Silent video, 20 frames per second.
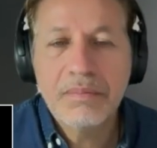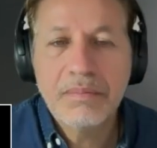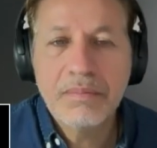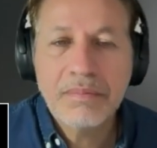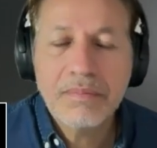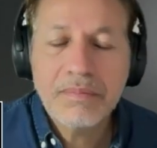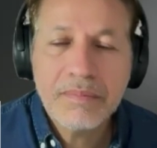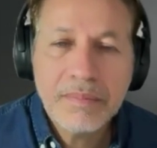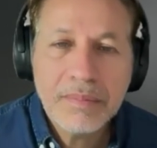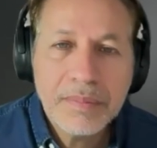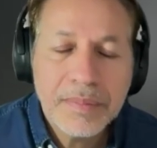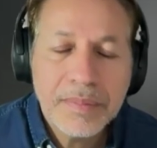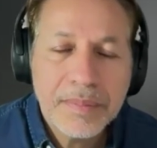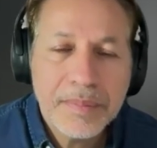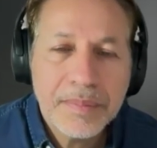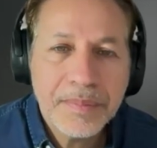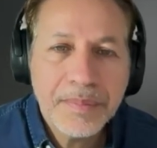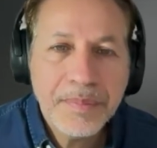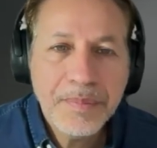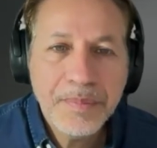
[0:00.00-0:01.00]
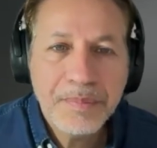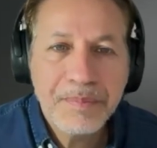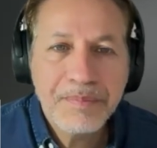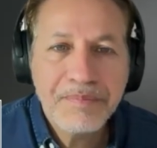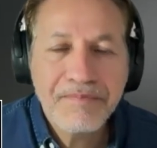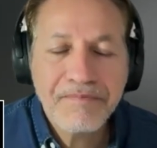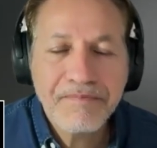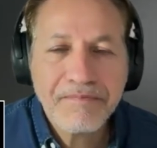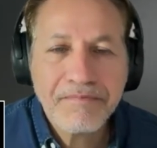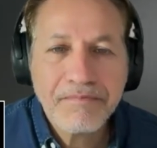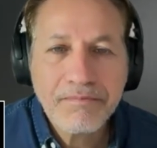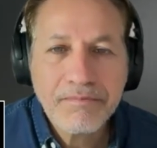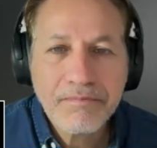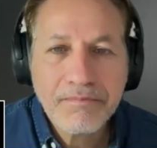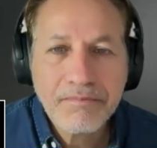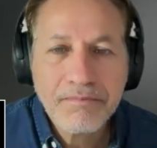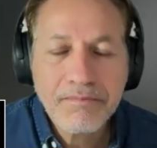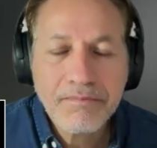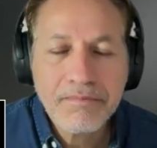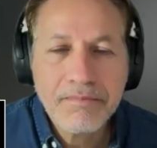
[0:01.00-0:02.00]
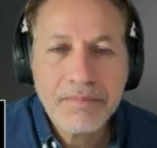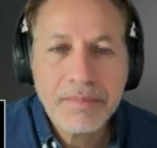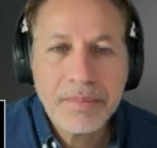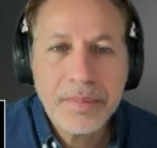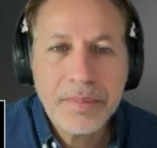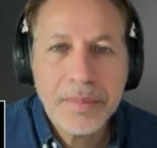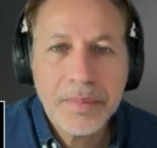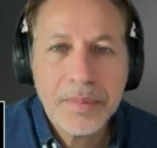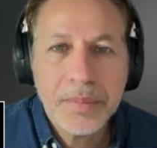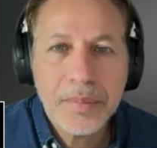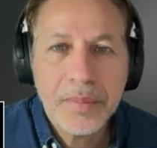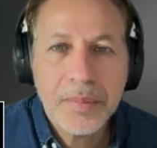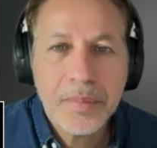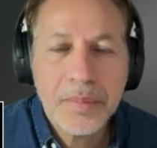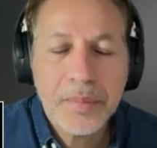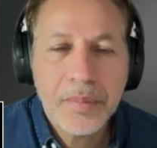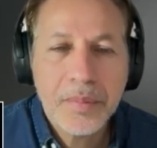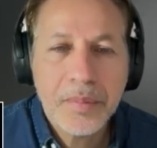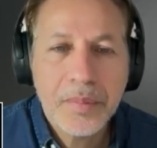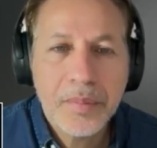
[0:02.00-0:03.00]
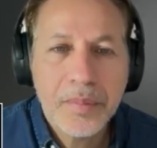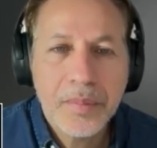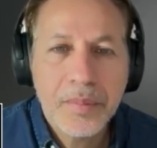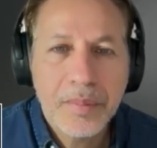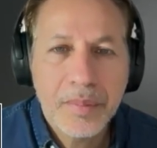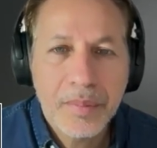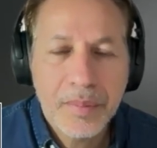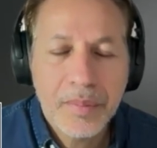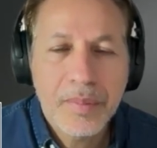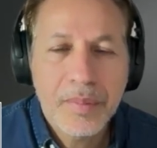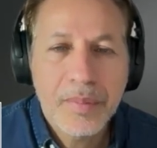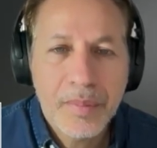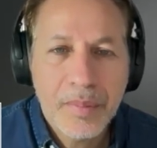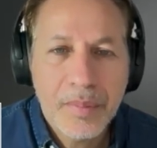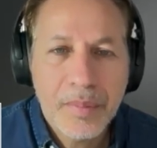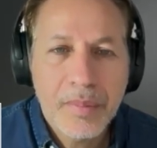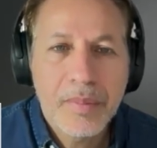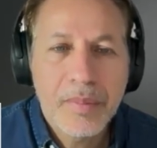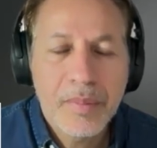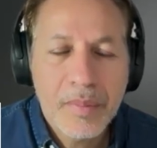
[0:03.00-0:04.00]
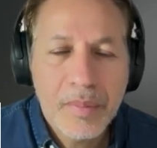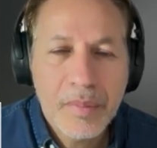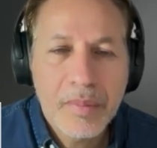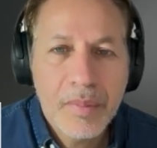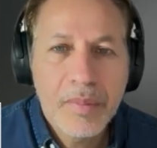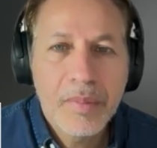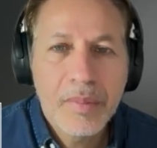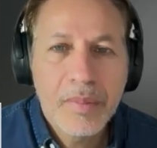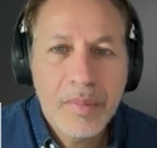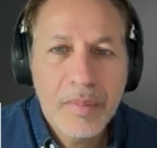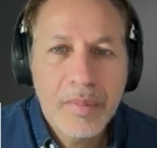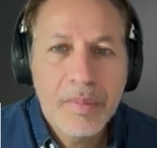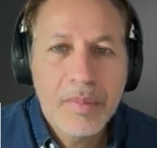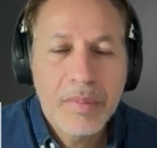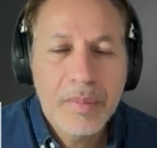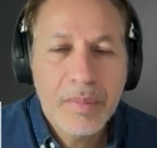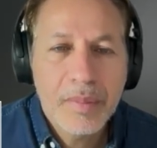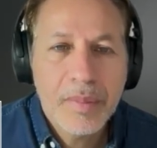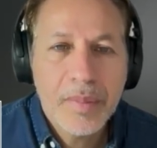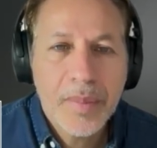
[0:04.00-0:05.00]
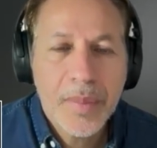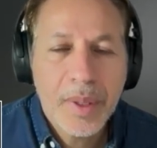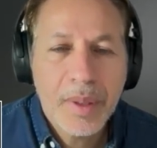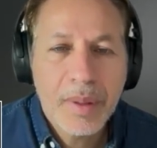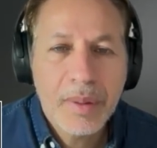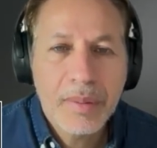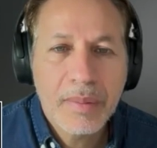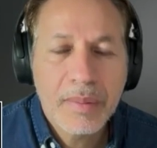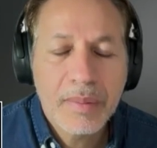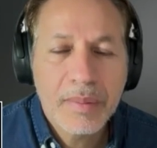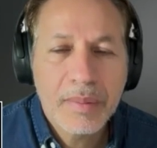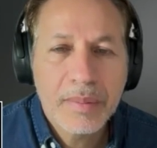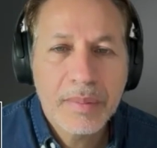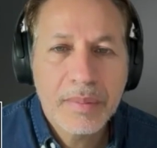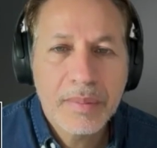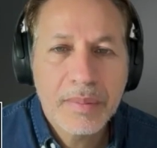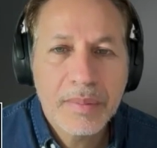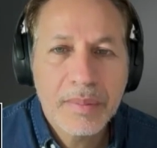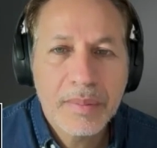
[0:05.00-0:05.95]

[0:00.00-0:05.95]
[no speech]